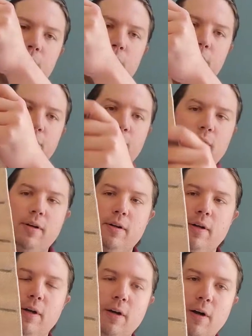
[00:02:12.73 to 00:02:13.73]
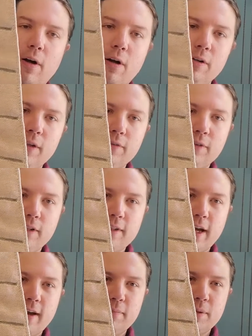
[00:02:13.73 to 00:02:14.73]
on the front. All of these
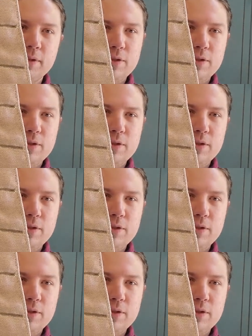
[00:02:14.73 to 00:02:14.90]
have been